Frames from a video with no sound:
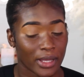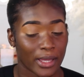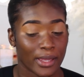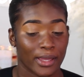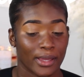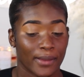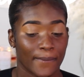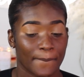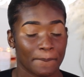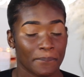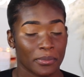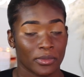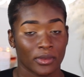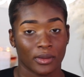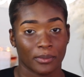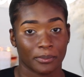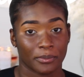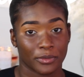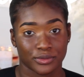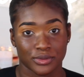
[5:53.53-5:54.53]
And
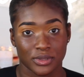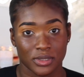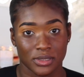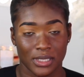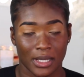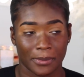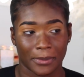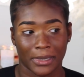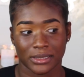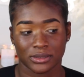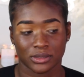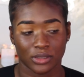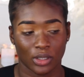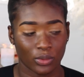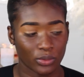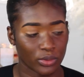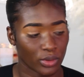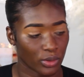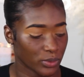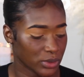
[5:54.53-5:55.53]
most of the time, I
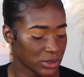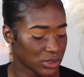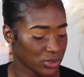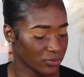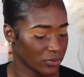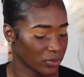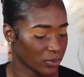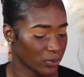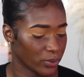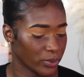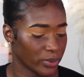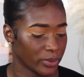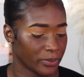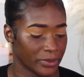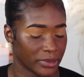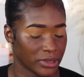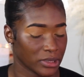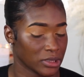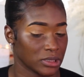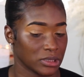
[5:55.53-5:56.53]
don't know what to record
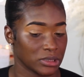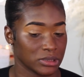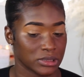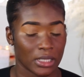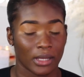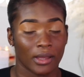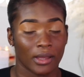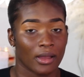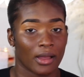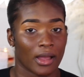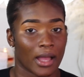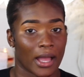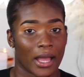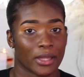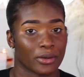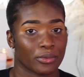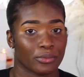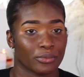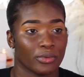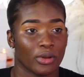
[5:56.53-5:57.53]
because I
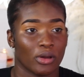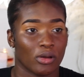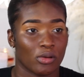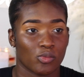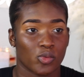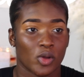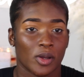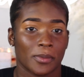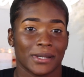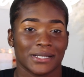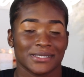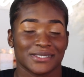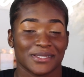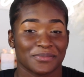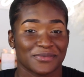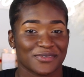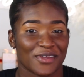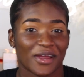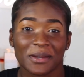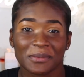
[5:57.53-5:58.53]
don't know what my
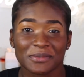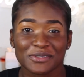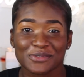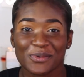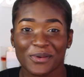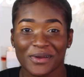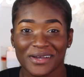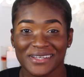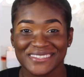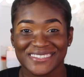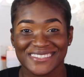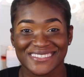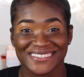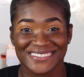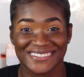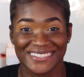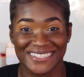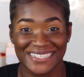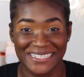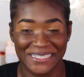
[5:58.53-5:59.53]
subscribers want to
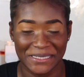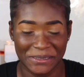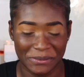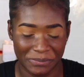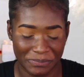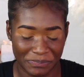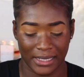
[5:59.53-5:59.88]
see.